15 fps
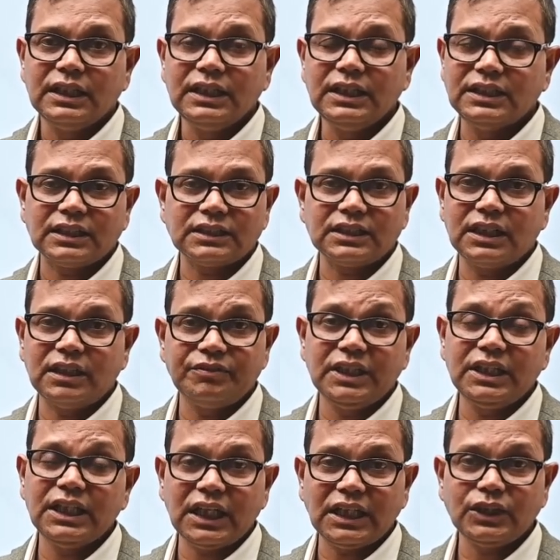He doesn't have
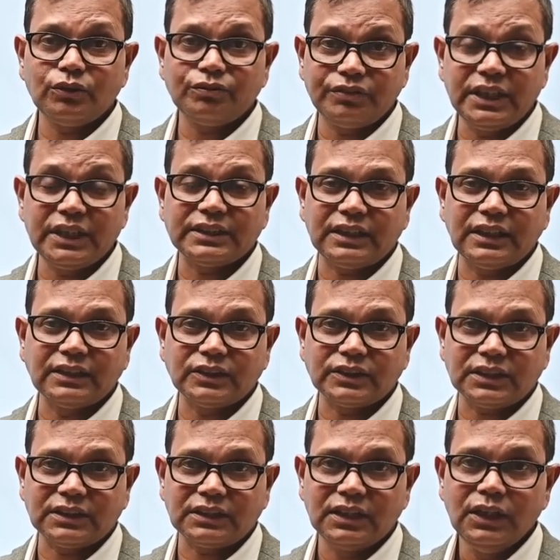any kind of fear
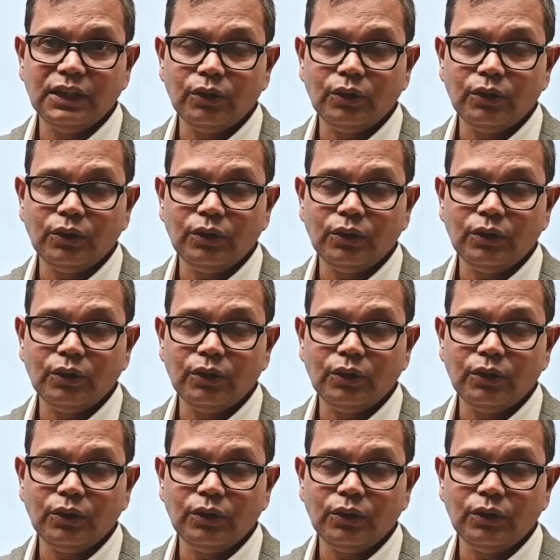psychosis.